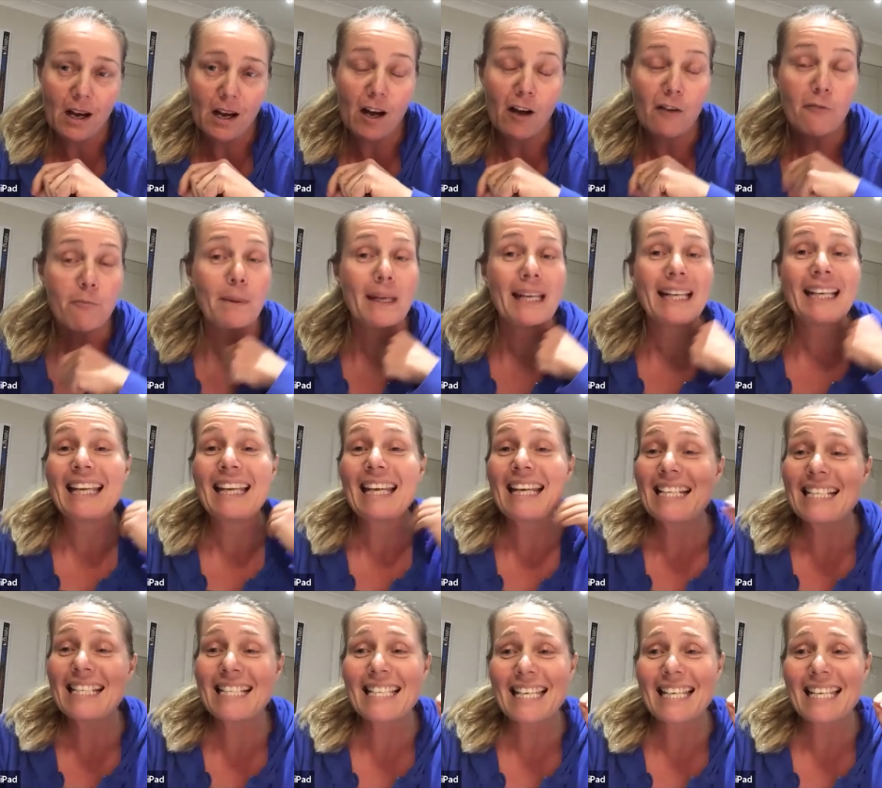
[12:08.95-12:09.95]
I've been
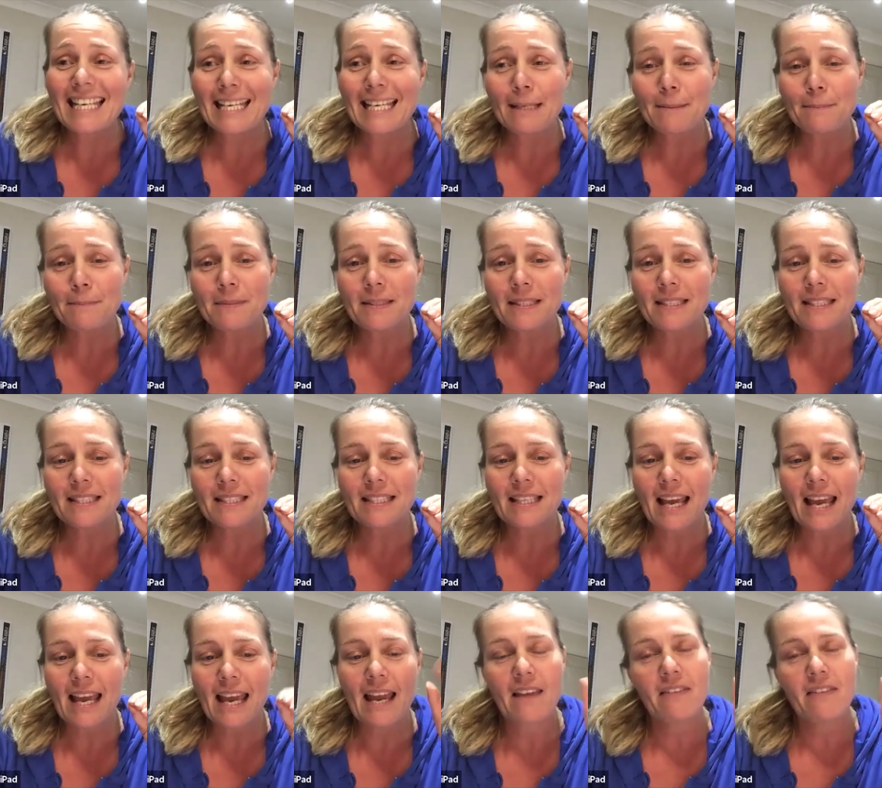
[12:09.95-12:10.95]
in teams
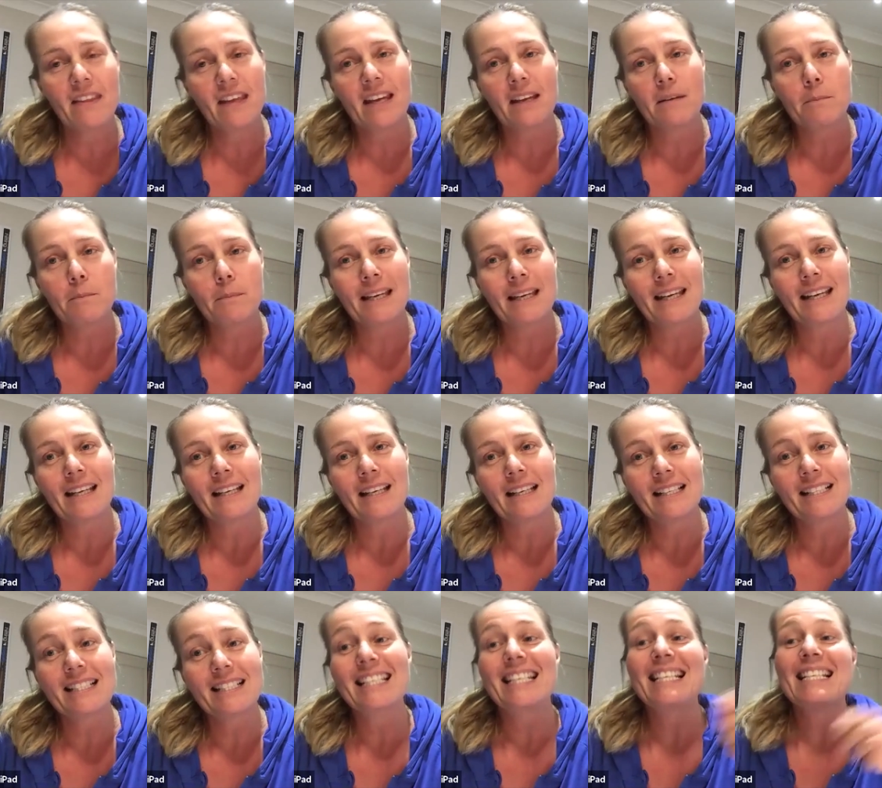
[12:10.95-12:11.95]
and then
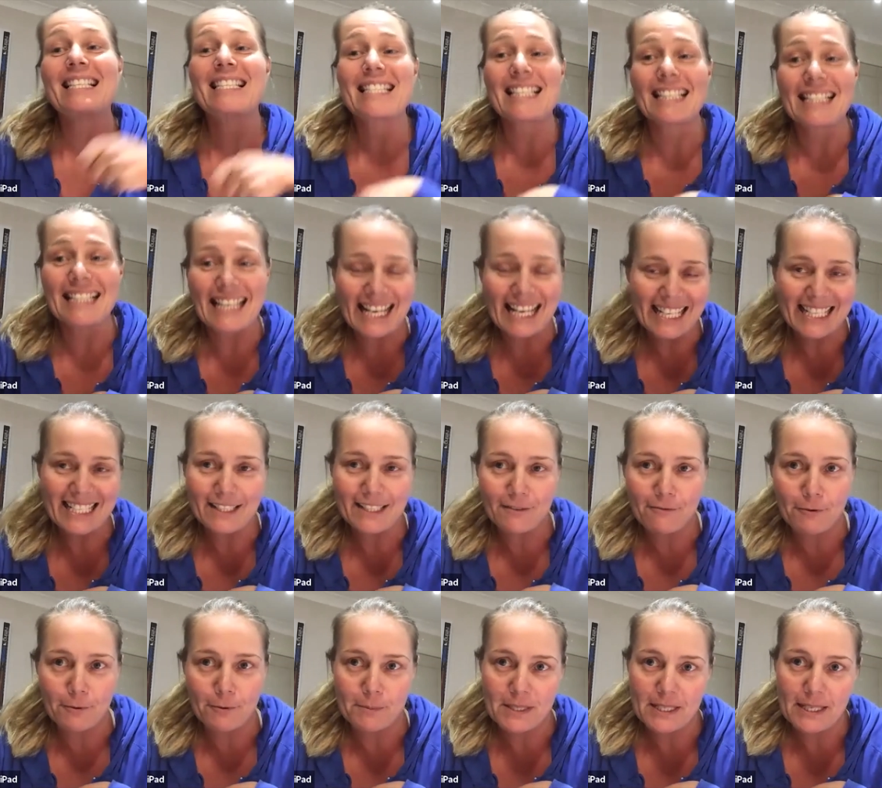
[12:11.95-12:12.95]
being deselected
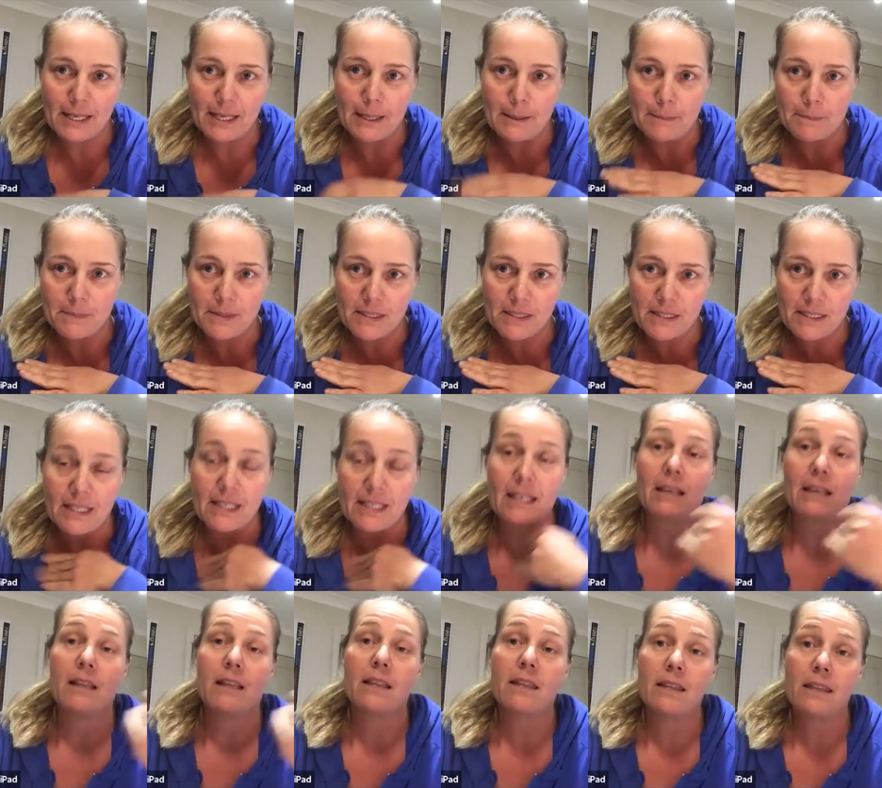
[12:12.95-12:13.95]
from teams to
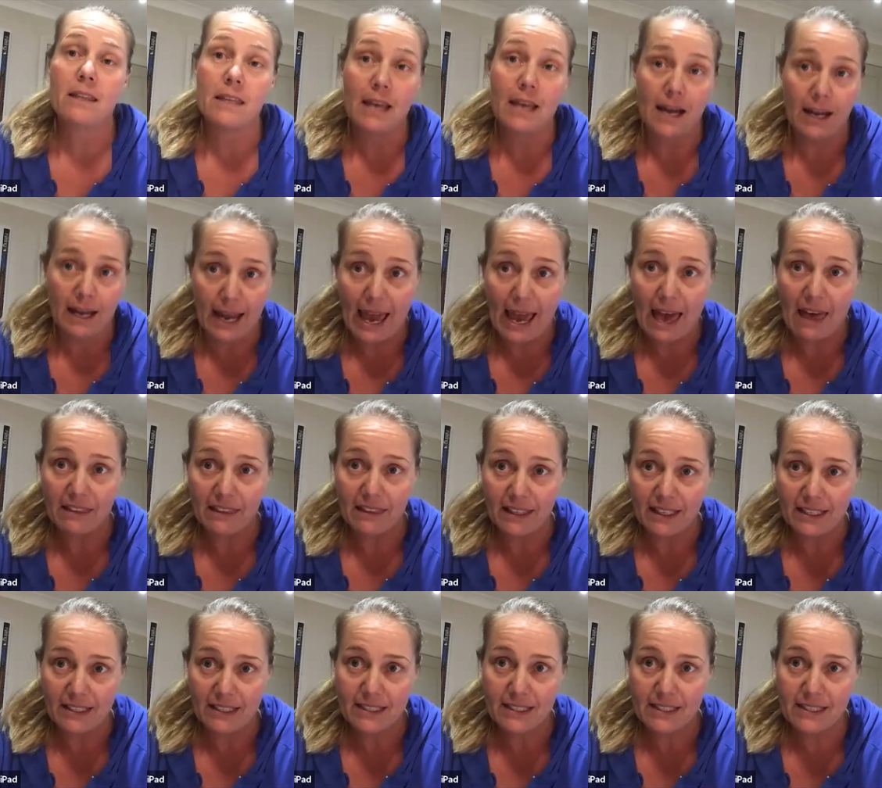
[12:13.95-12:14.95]
give younger
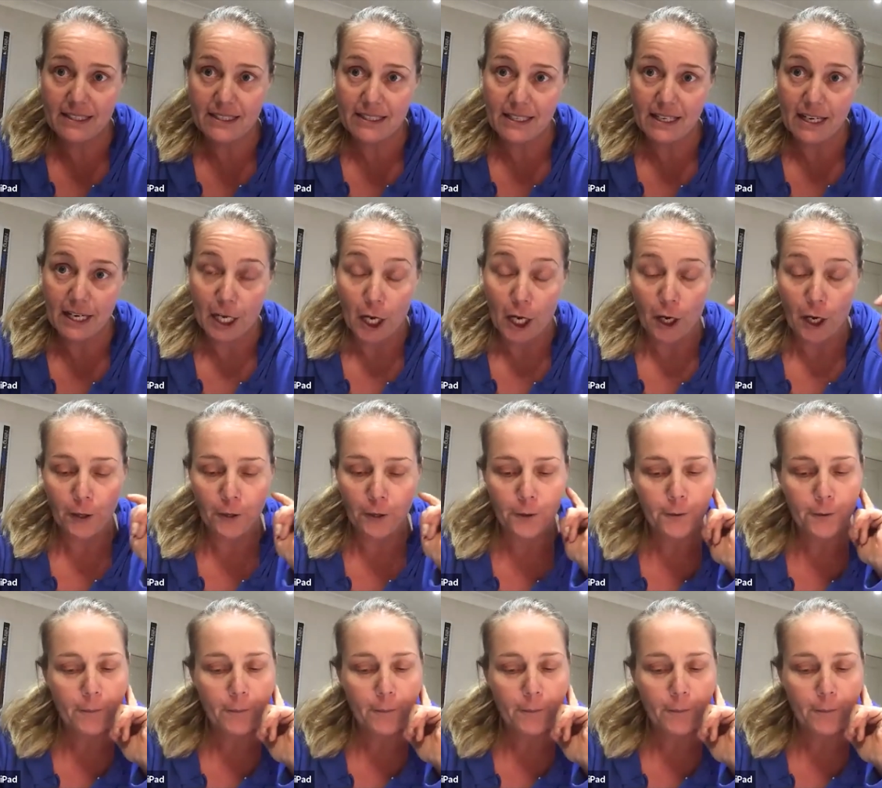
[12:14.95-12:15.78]
athletes a go.